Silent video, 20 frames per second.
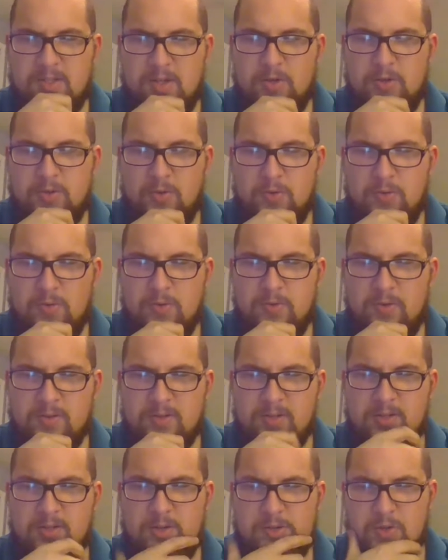that there's a
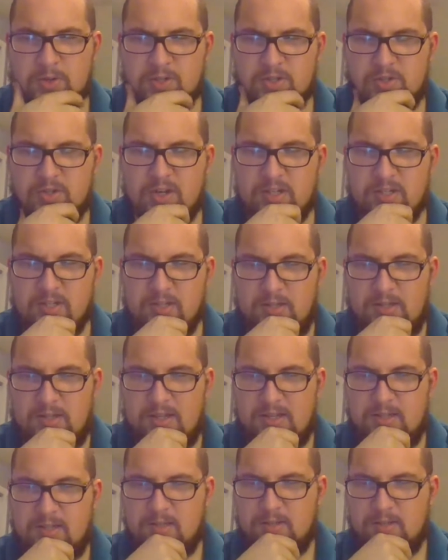social construction to